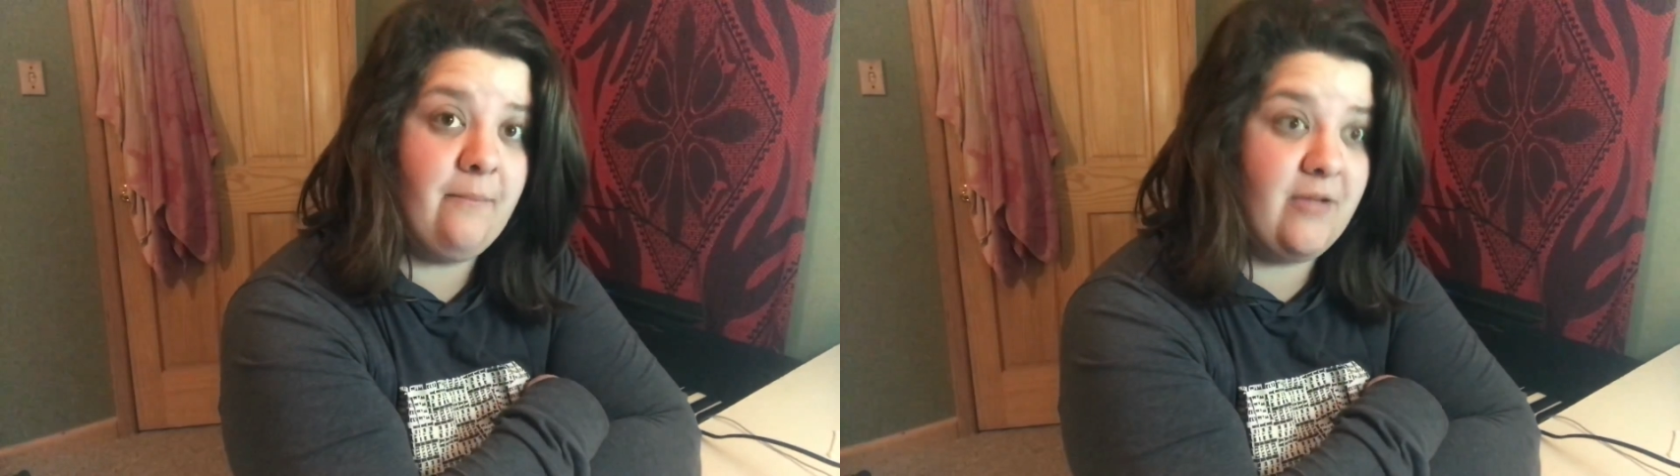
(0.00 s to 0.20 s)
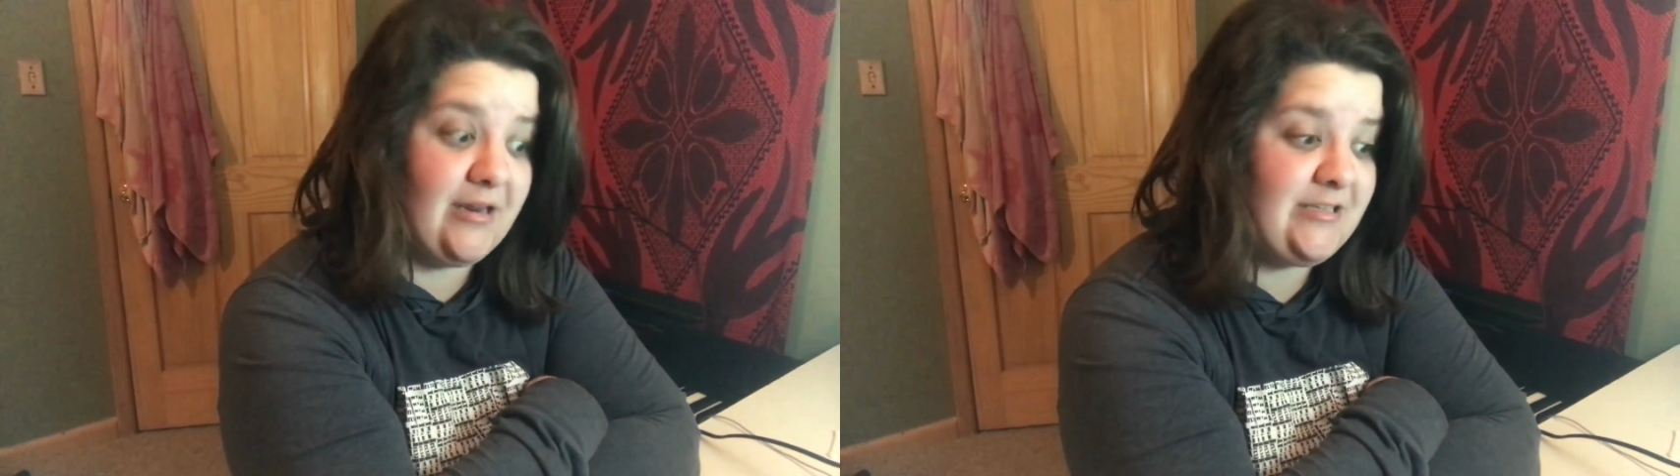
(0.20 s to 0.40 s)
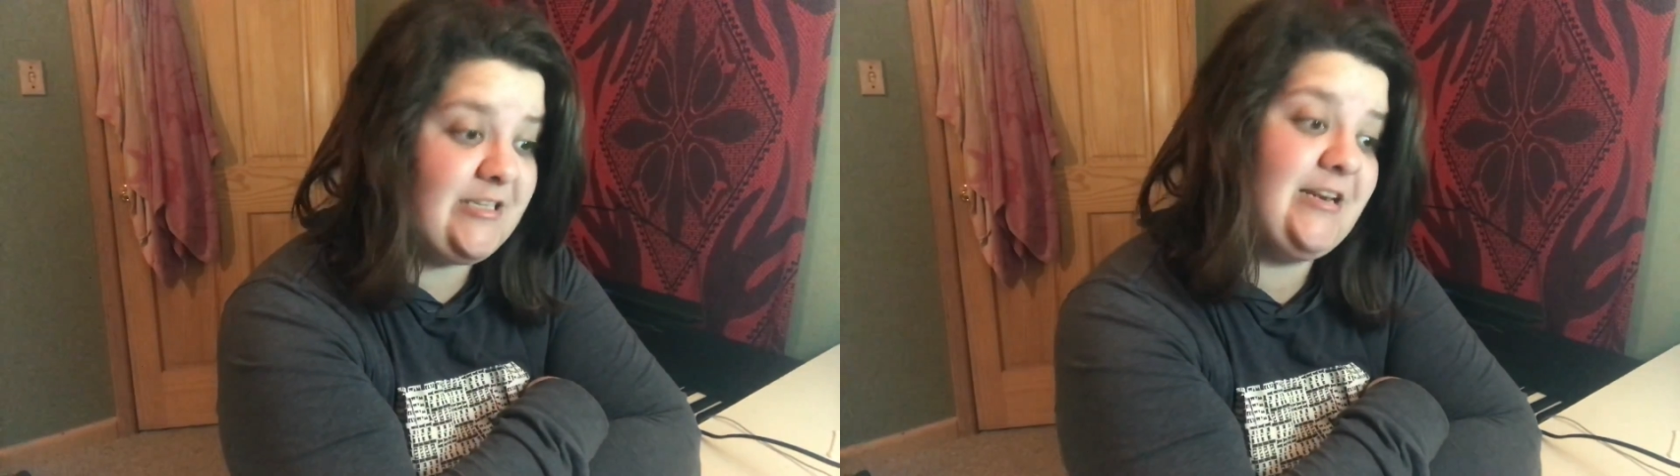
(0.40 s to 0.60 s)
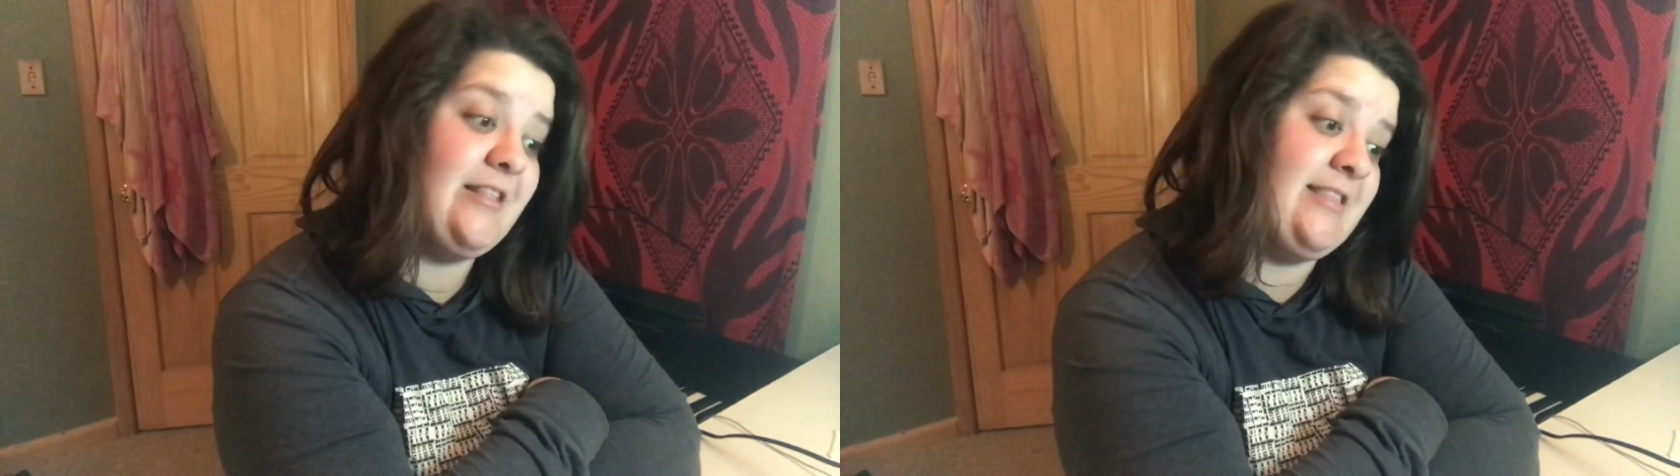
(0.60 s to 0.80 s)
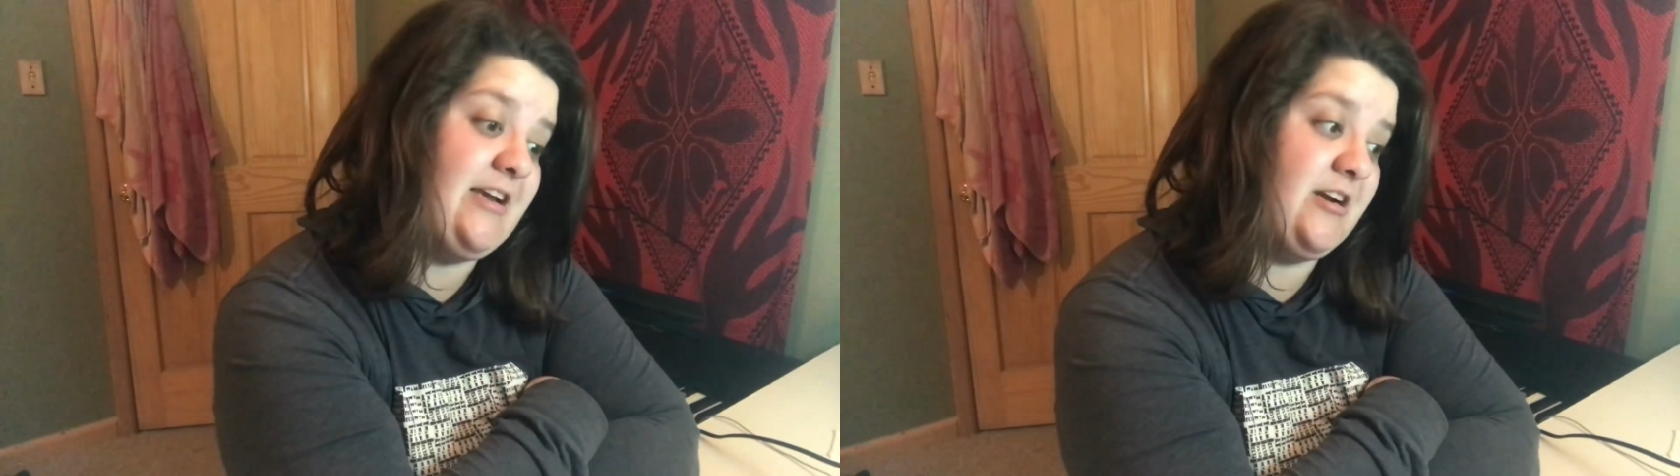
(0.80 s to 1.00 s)
I'm gonna see it
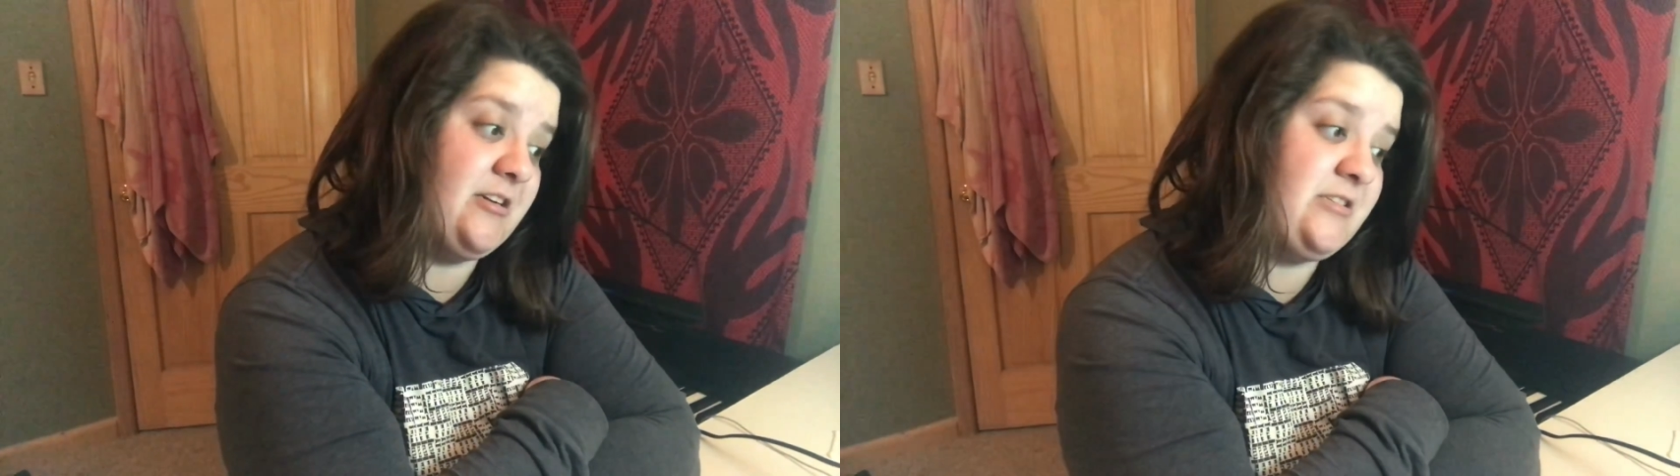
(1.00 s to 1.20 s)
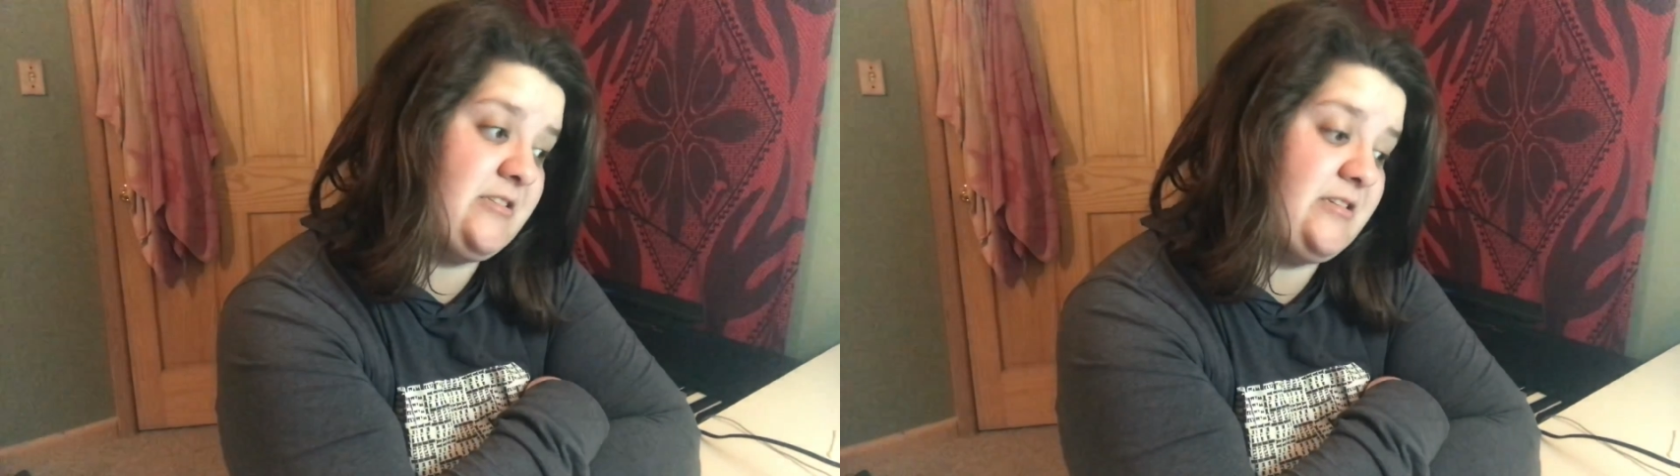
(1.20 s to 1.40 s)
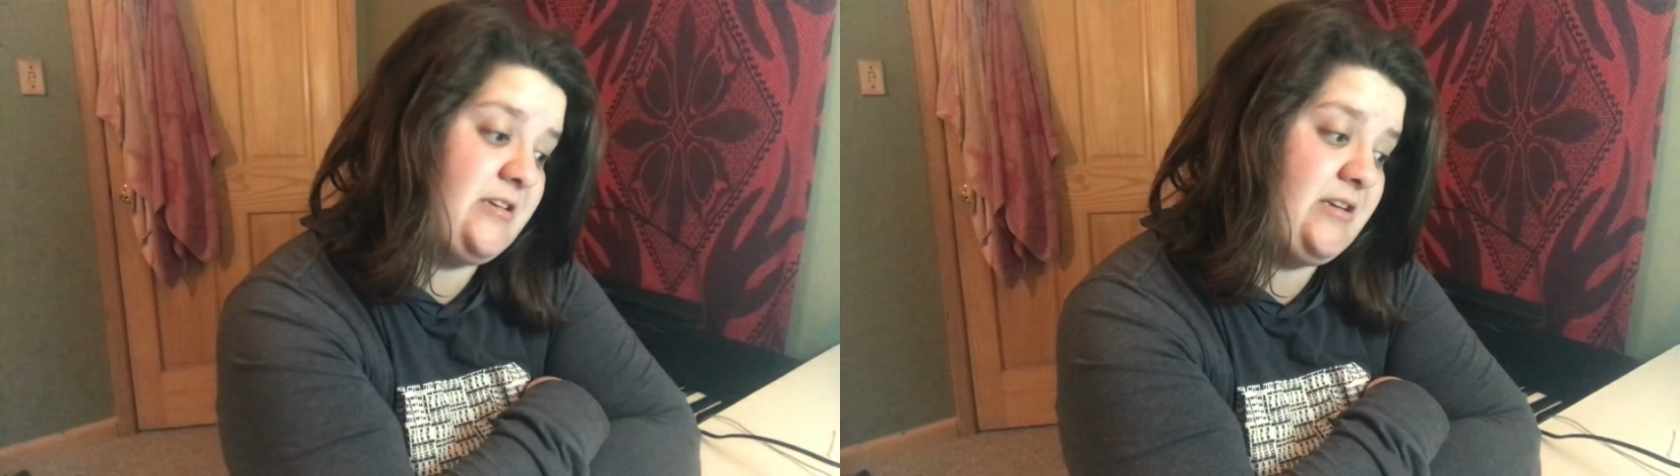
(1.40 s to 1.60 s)
in theaters